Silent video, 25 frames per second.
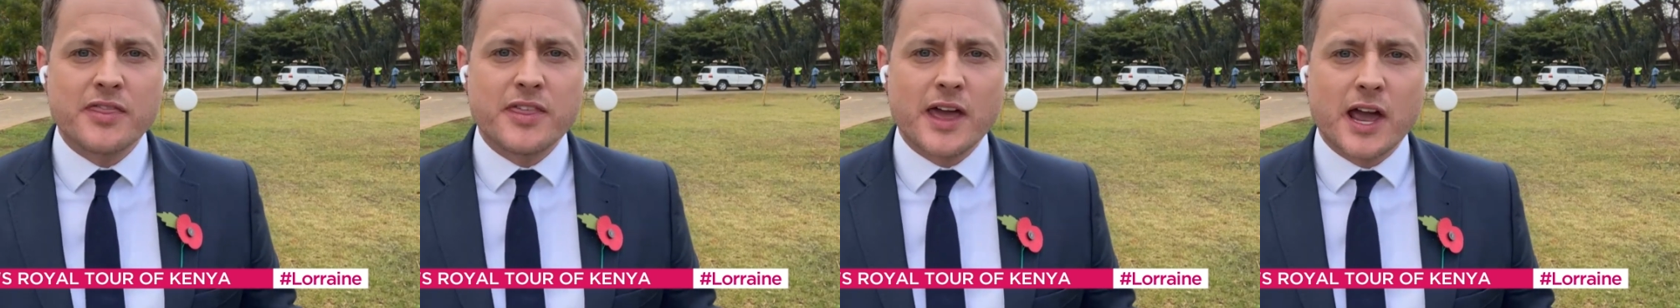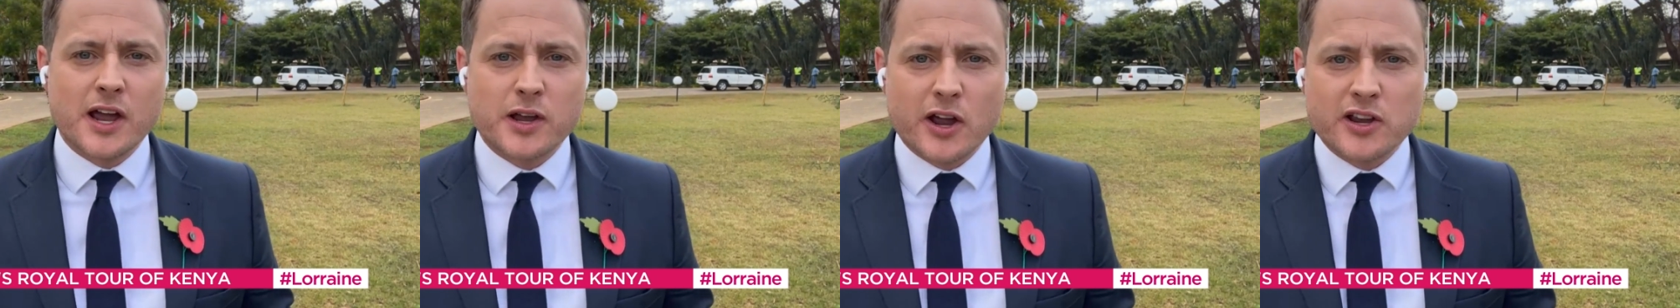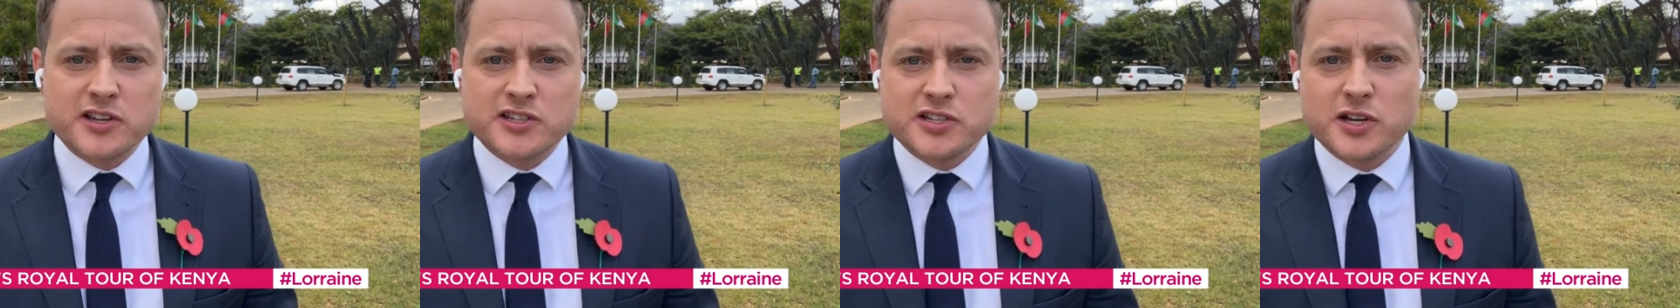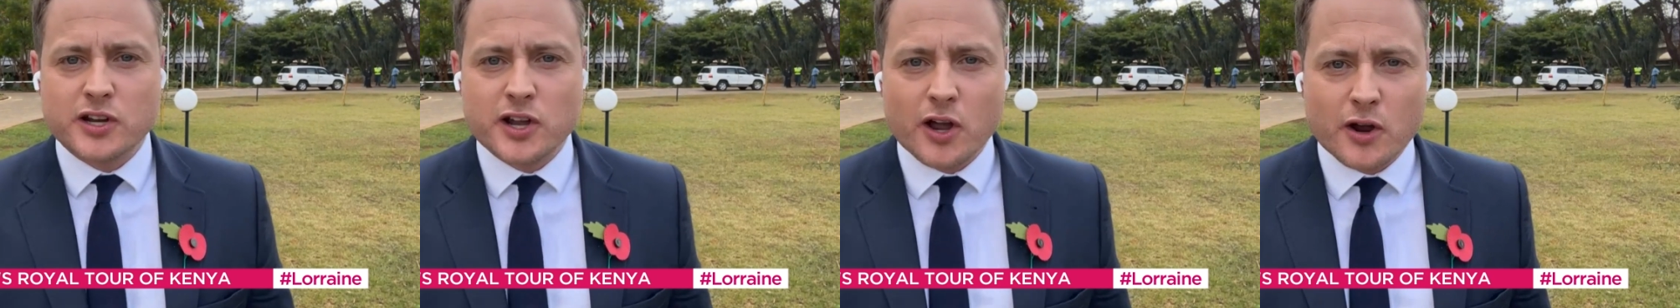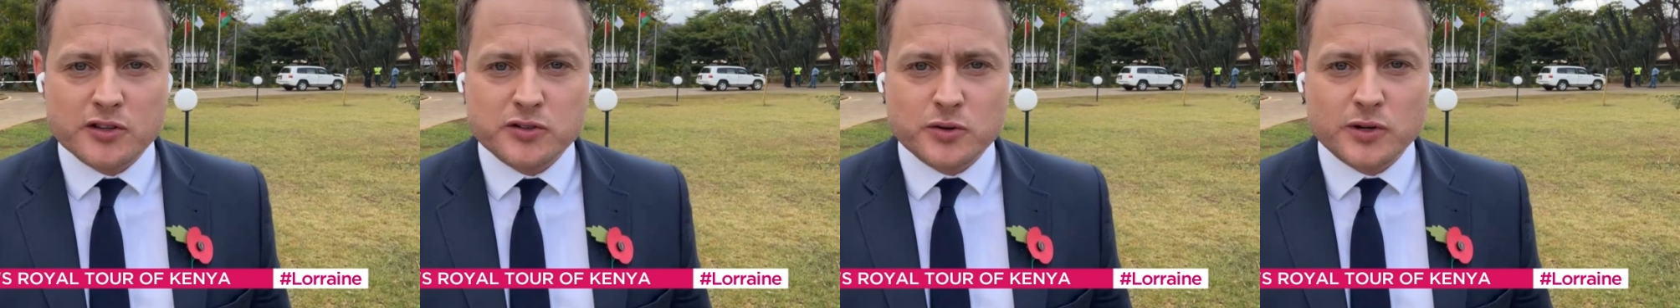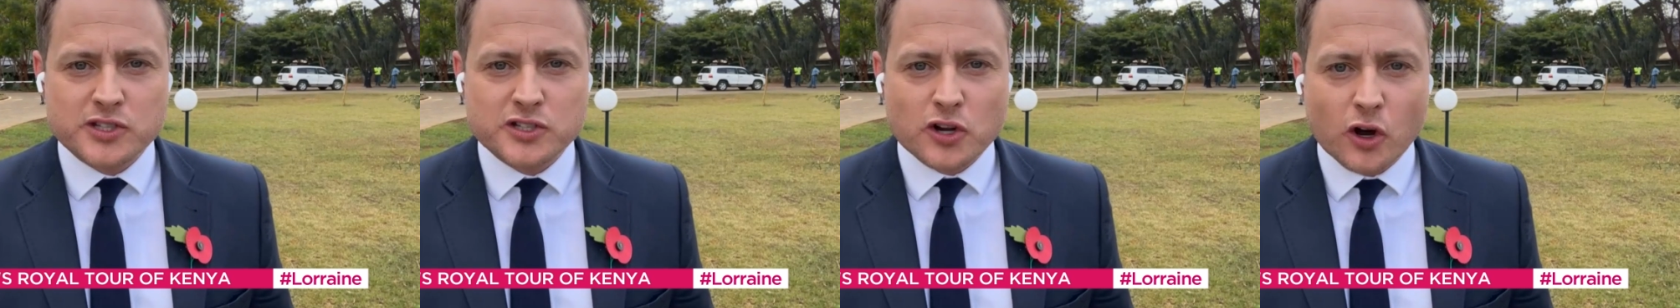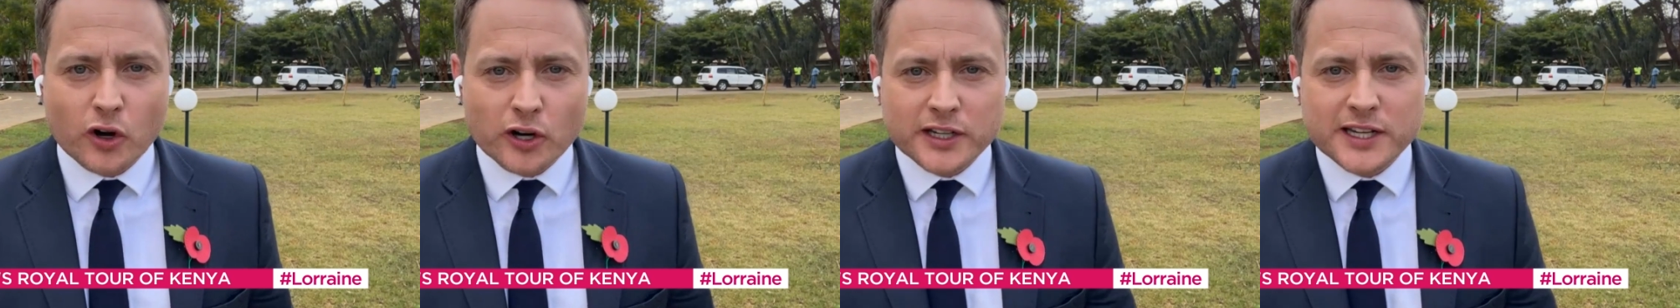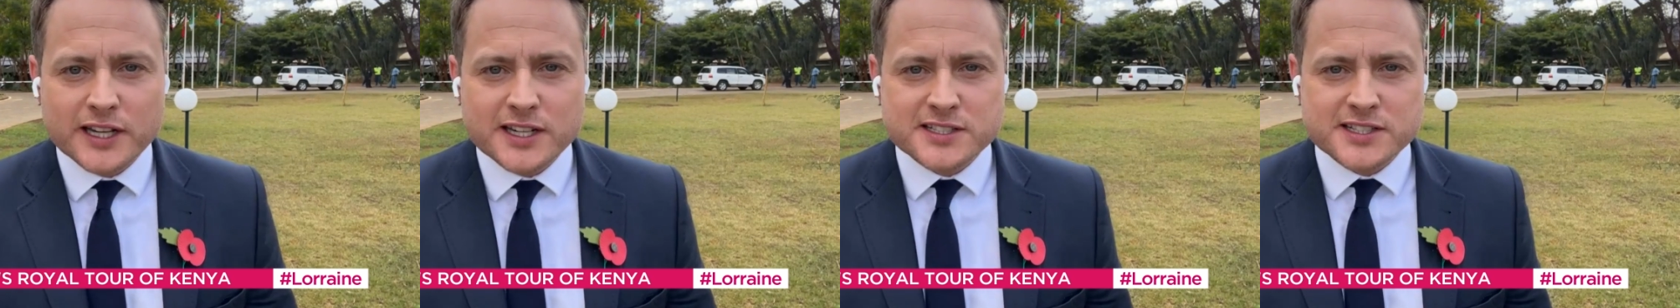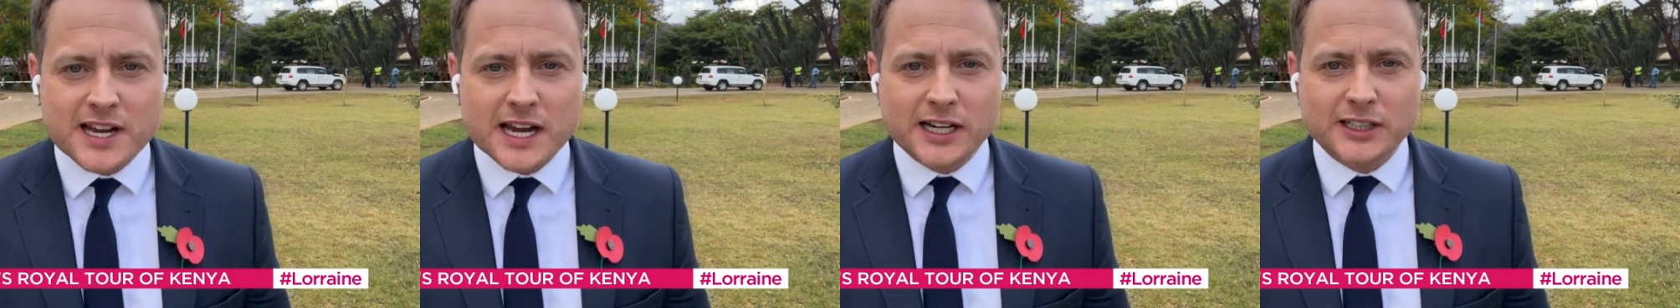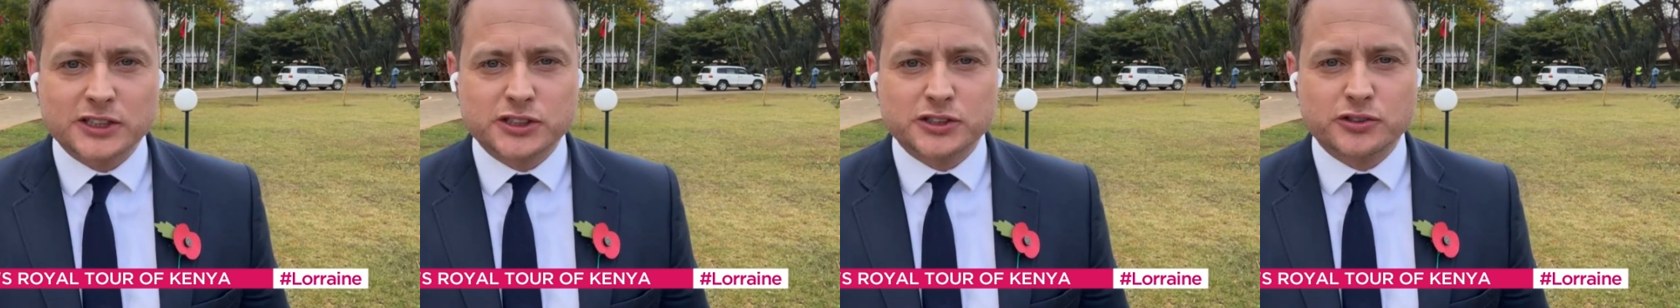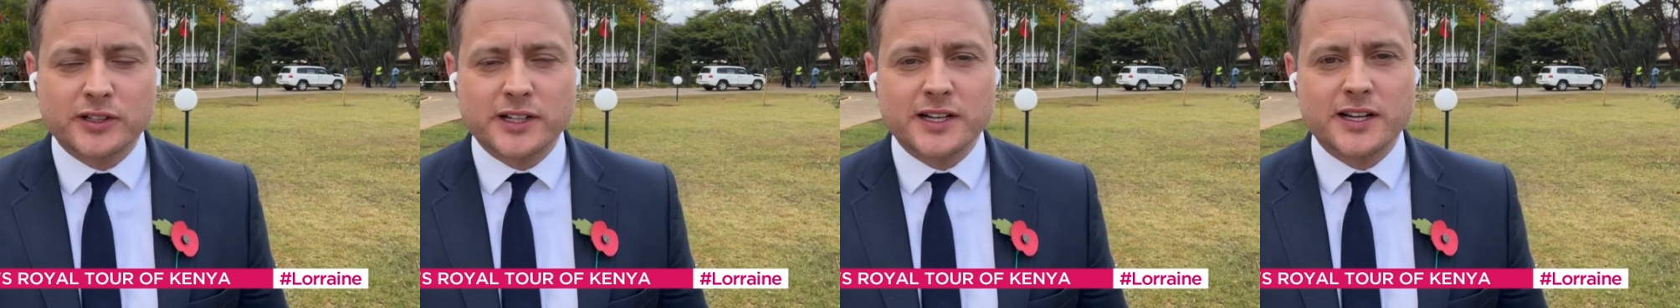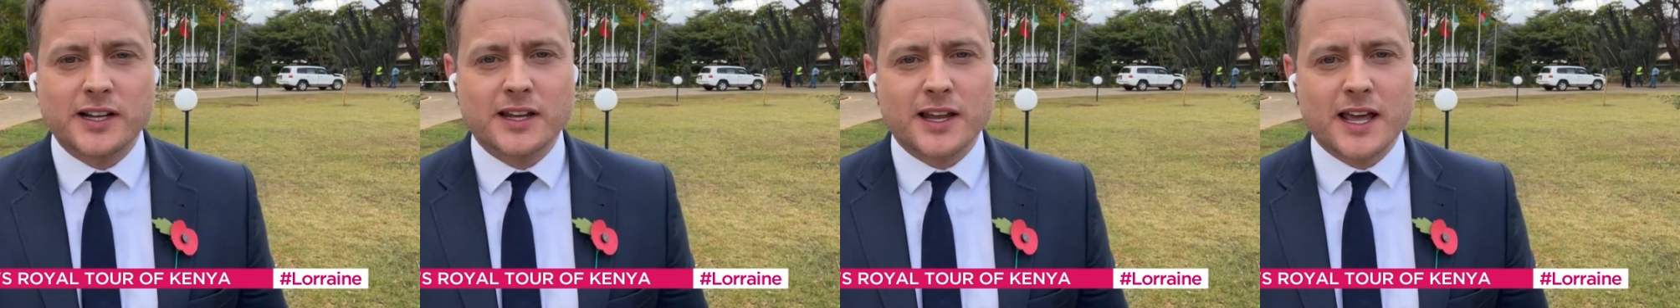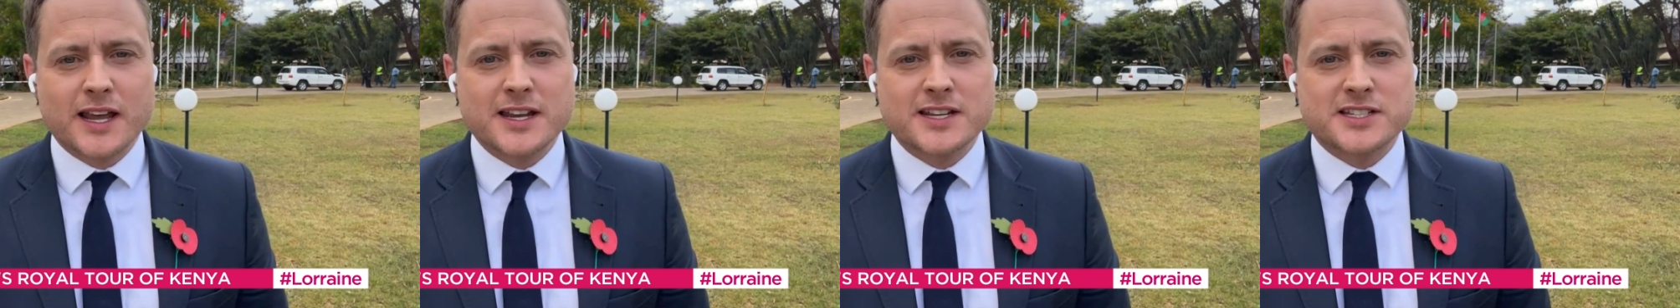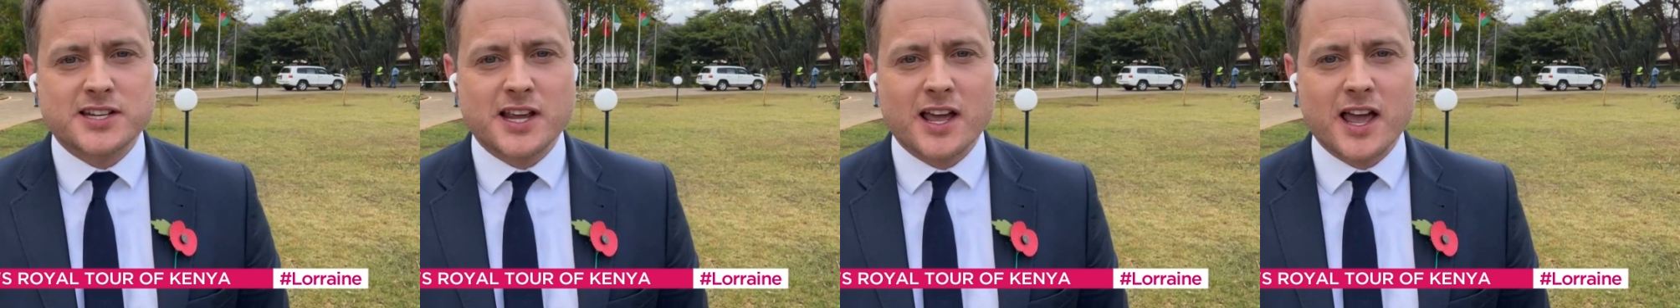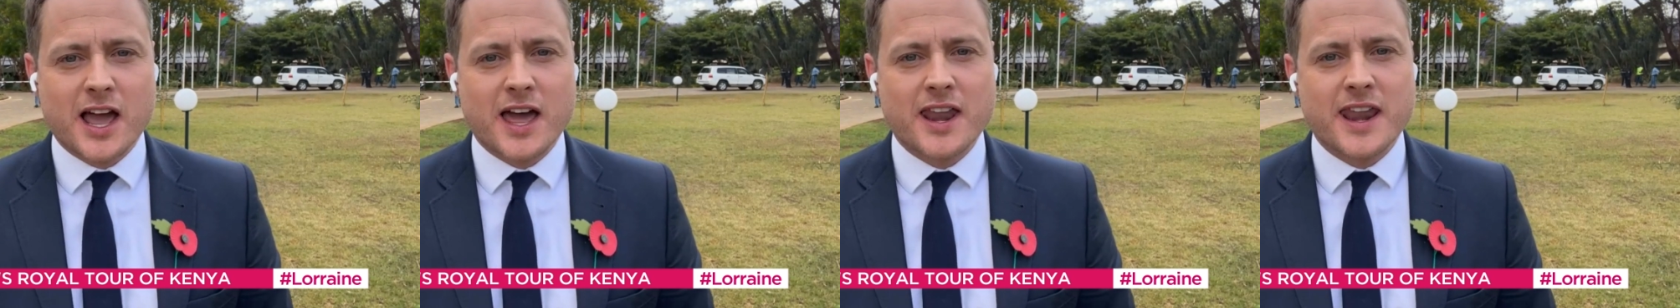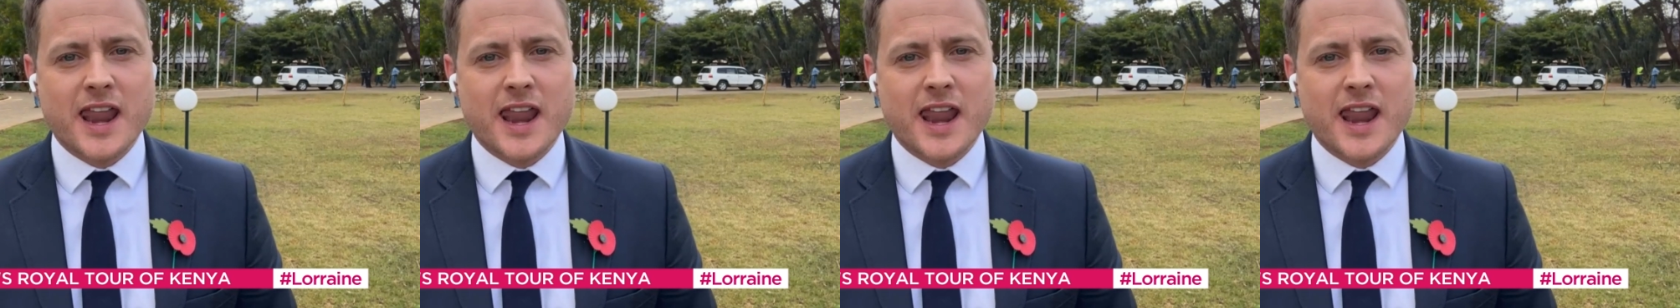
They're going to go to a donkey sanctuary later,